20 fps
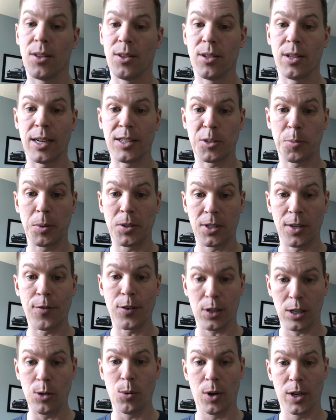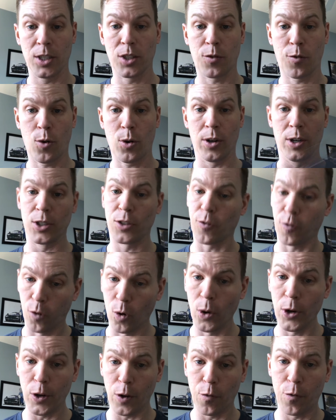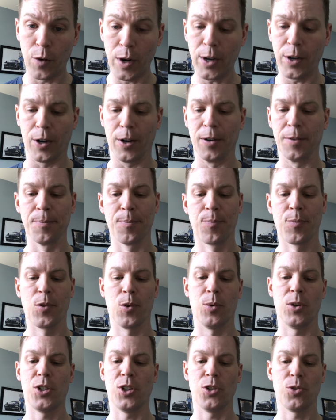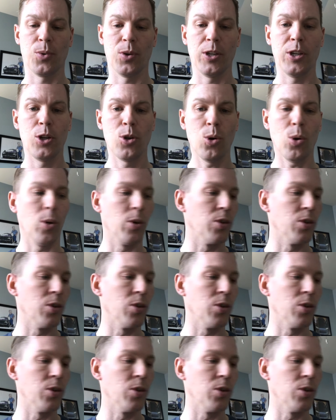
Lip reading: that's specifically what it's for. It's for your finger, which is really cool.